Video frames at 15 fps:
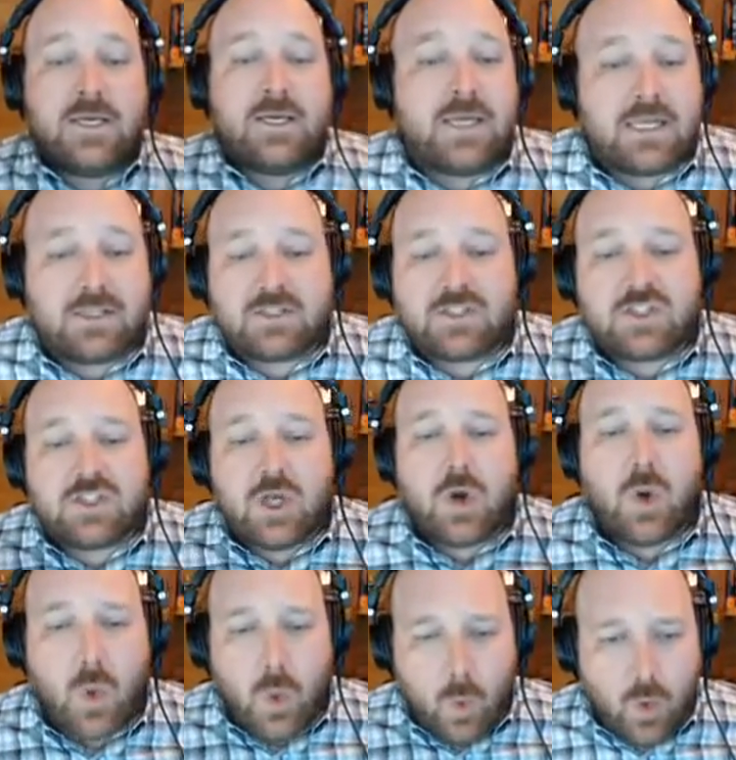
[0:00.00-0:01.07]
it's
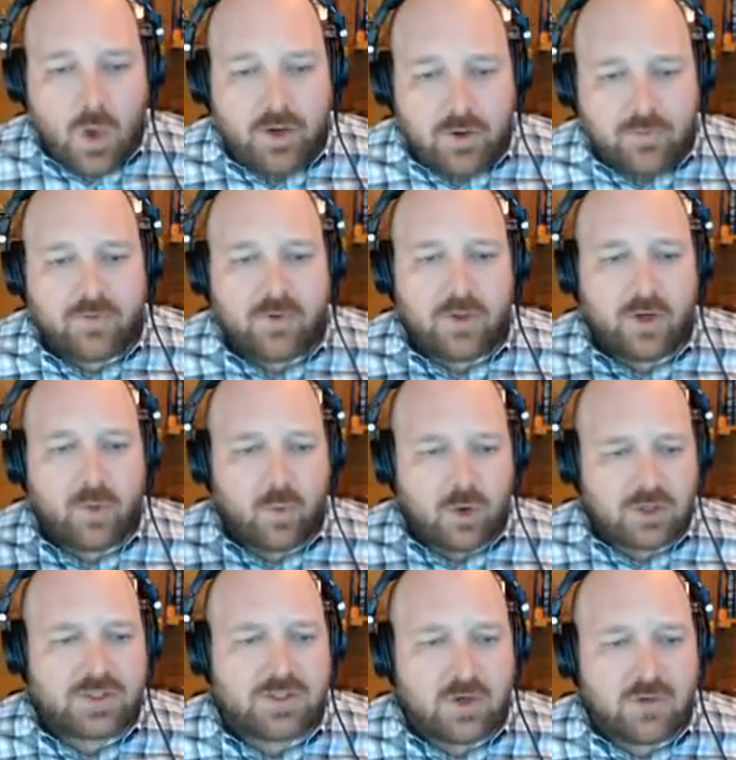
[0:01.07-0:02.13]
so wonderful and
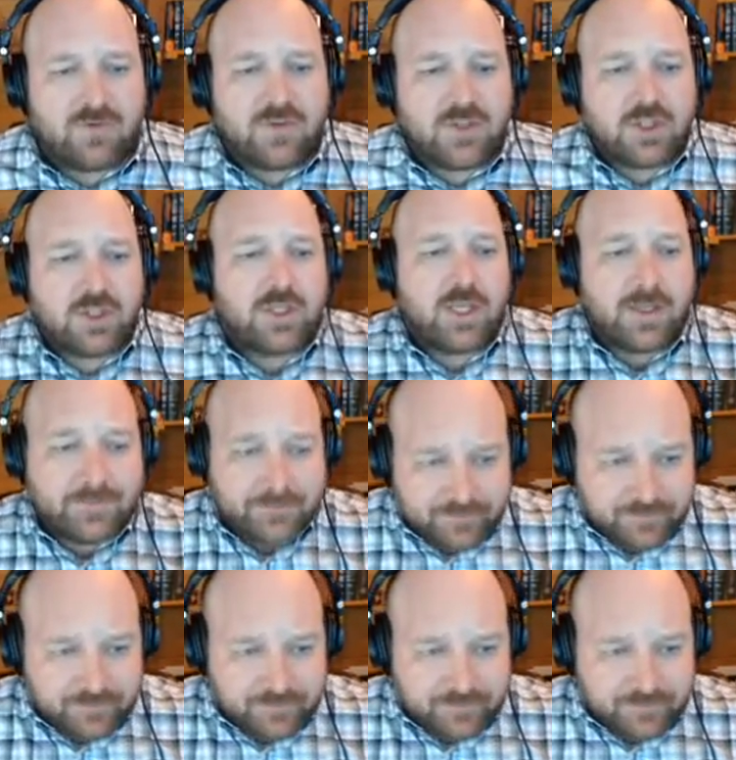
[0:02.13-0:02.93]
works so efficiently.